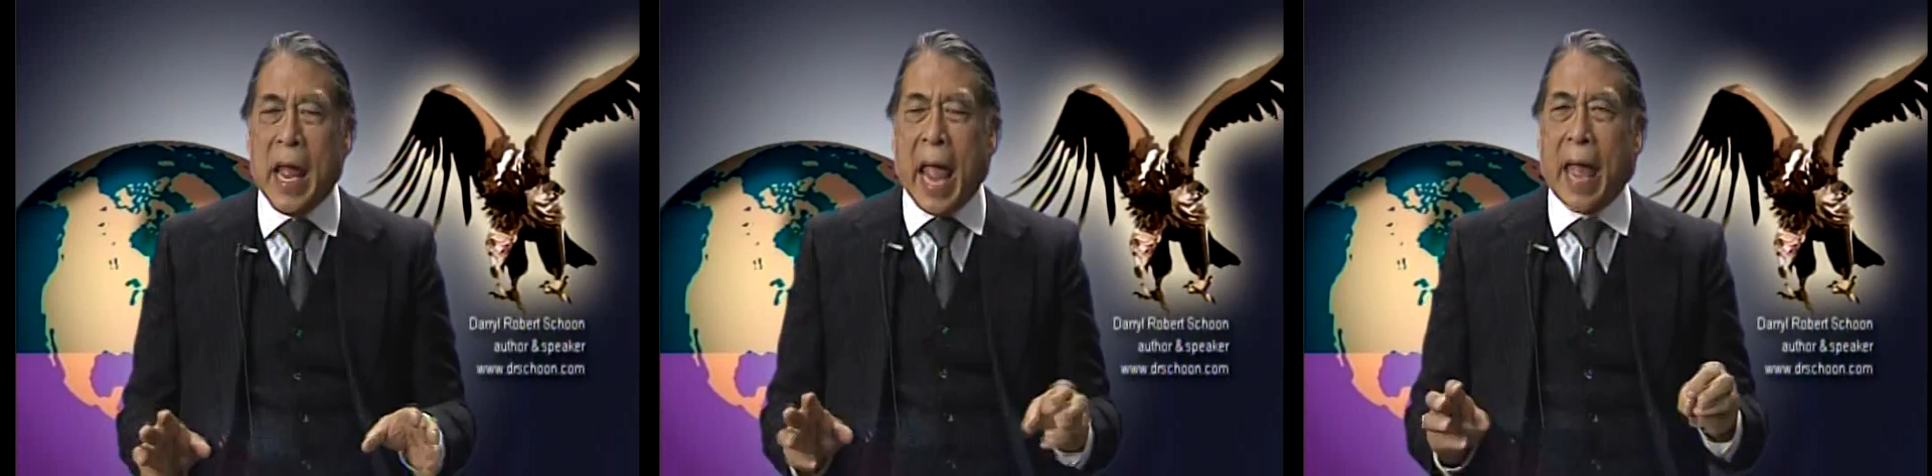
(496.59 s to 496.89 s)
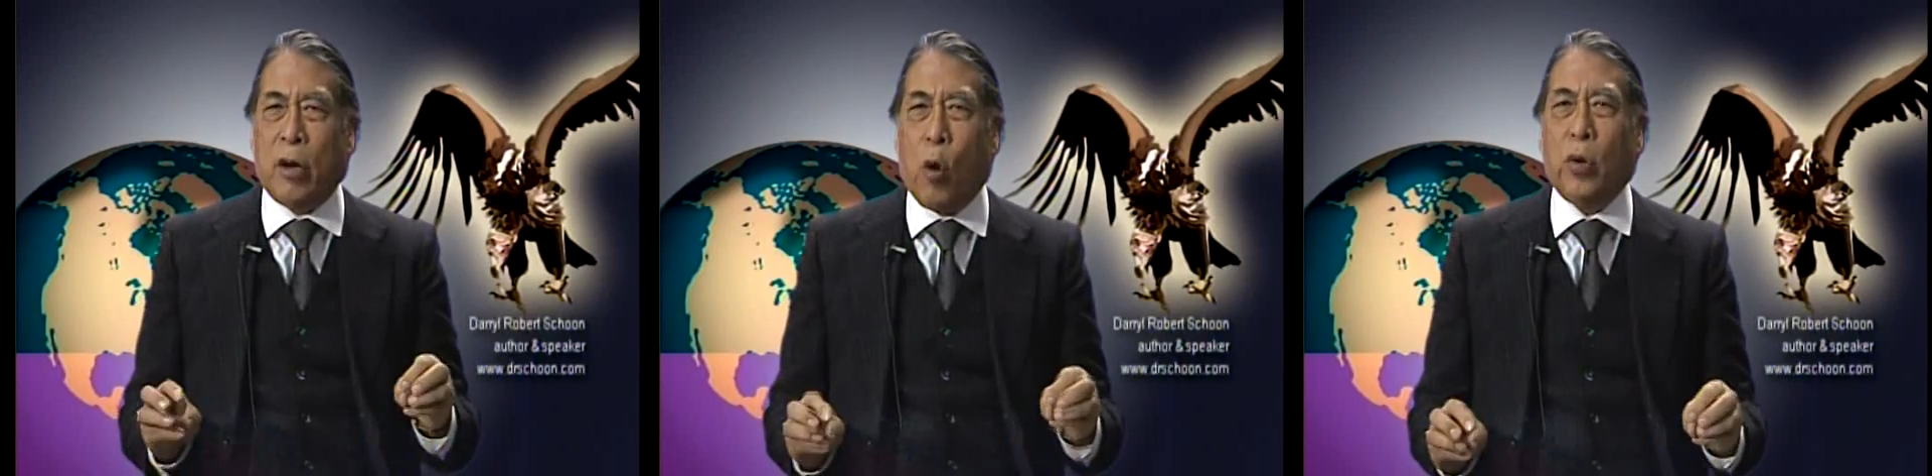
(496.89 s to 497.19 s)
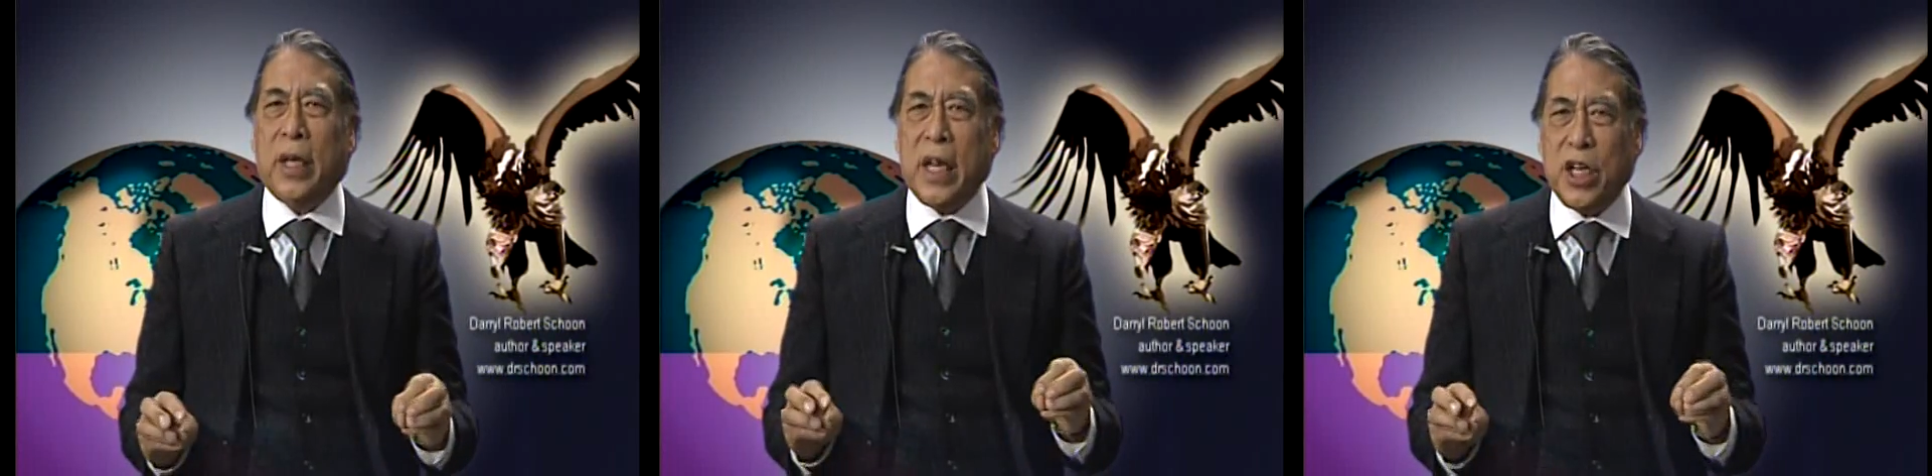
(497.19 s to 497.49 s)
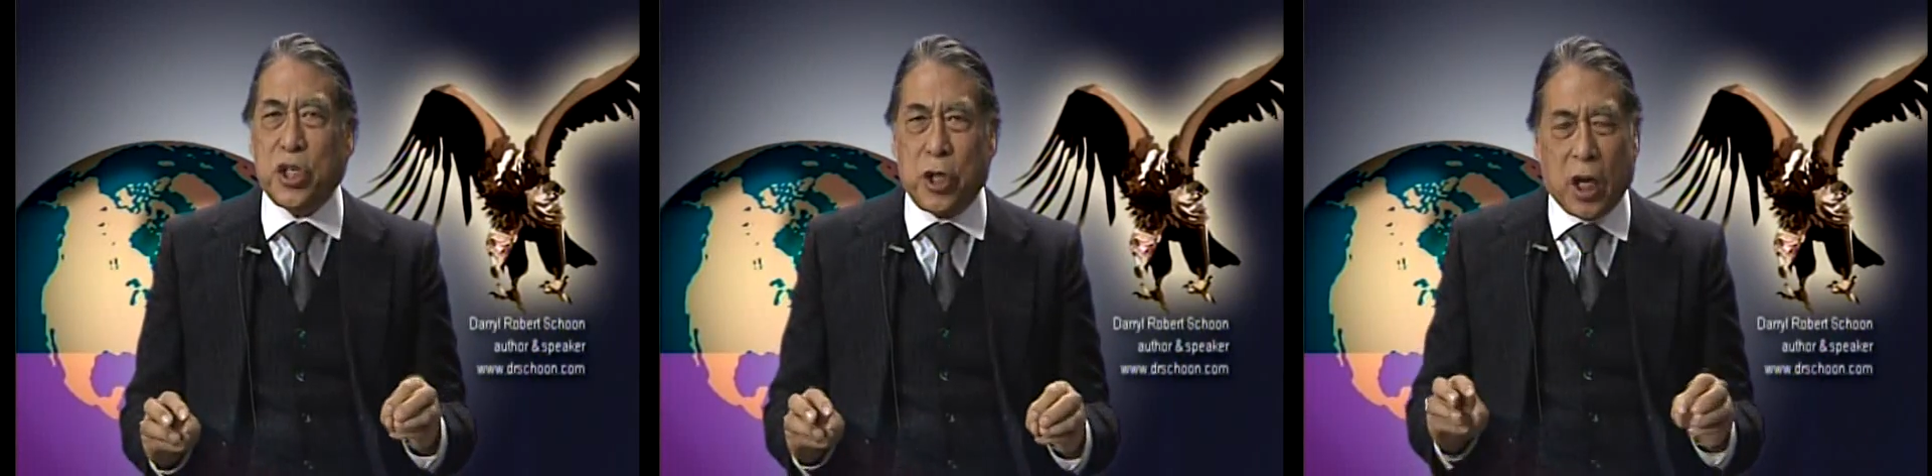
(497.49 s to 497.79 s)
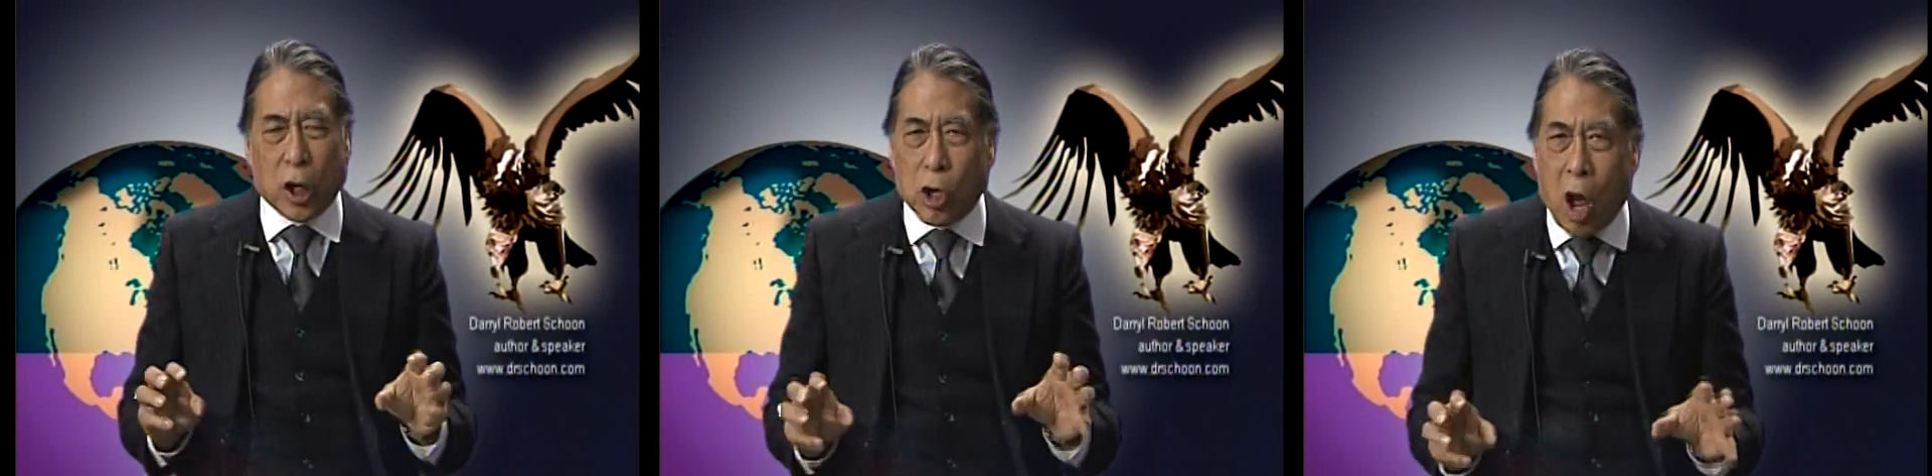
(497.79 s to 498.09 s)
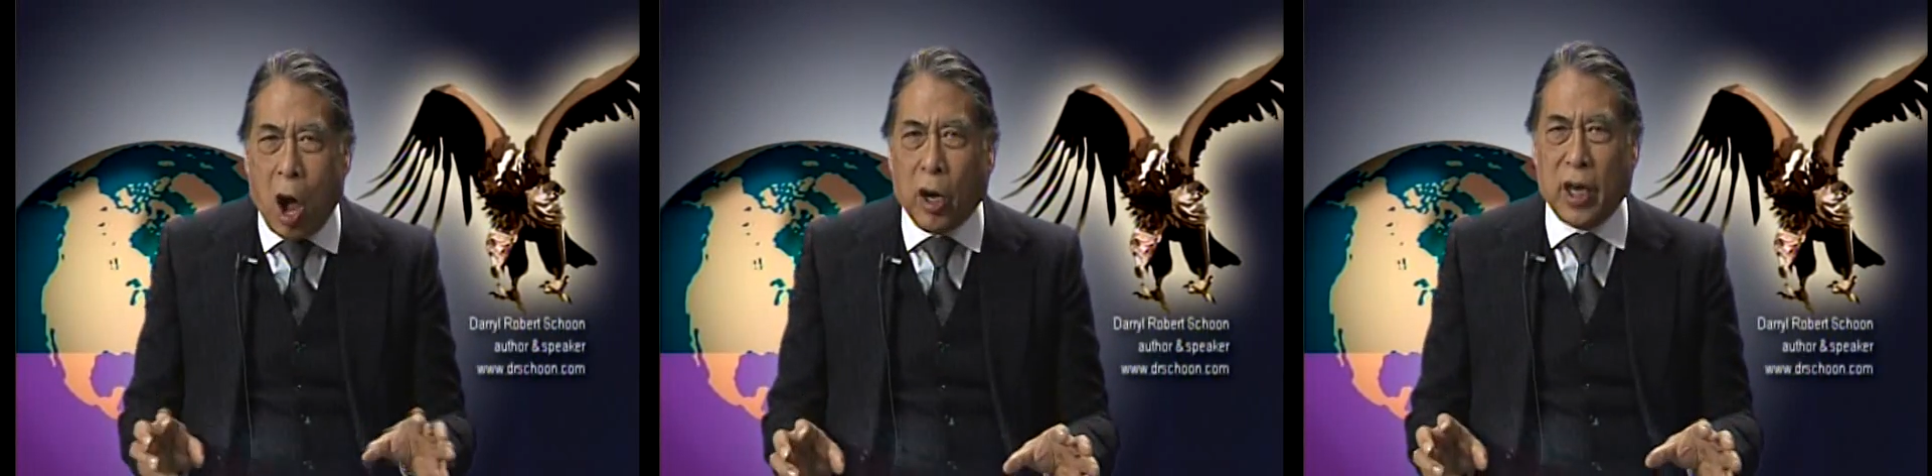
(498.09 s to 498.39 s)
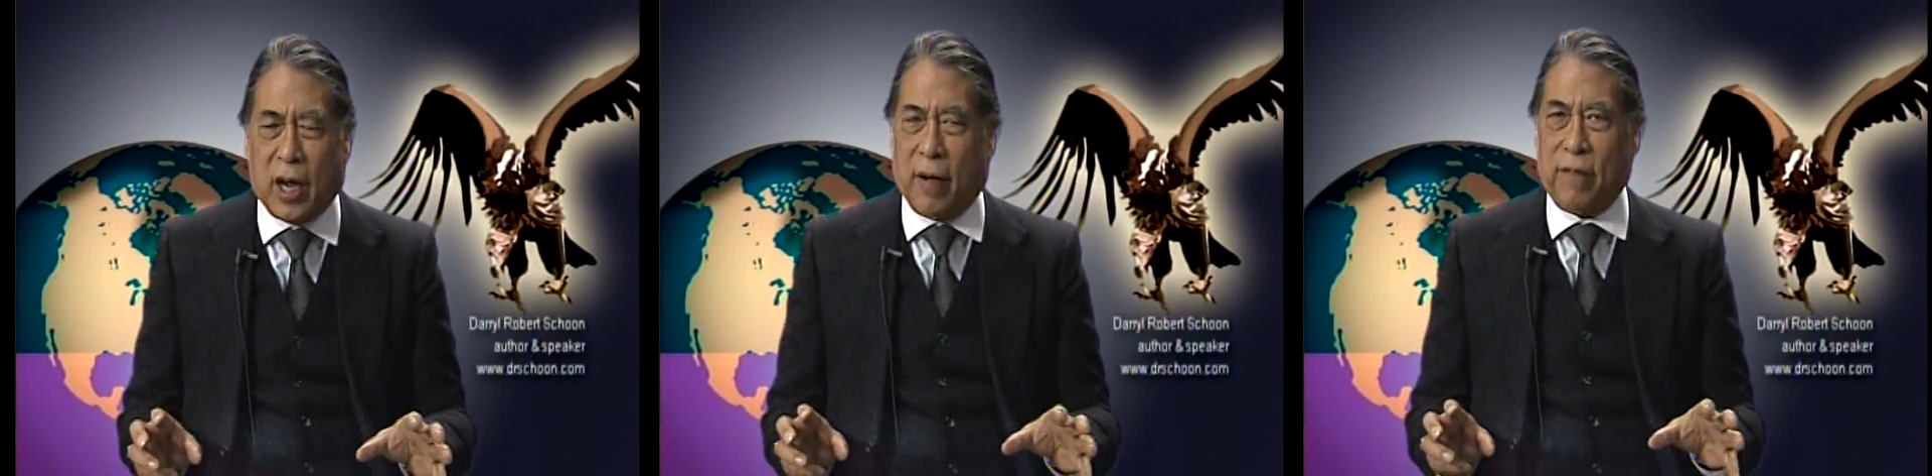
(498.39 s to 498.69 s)
and only issued it long
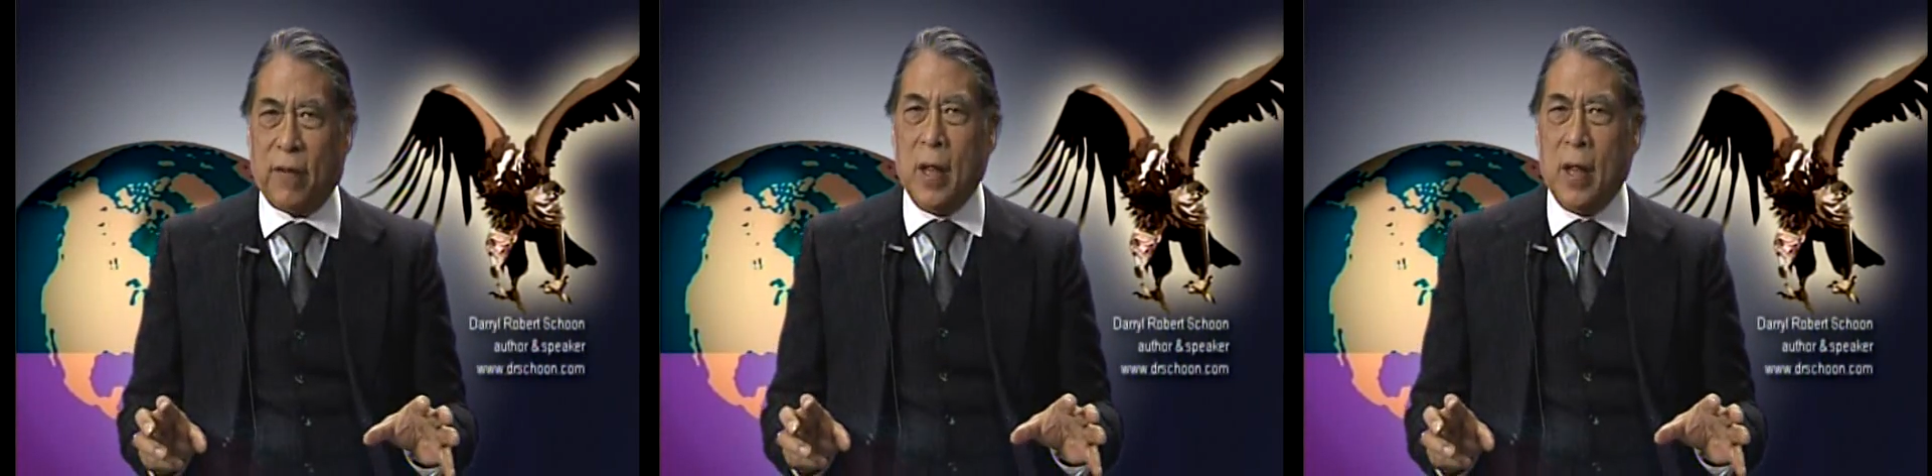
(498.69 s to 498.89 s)
enough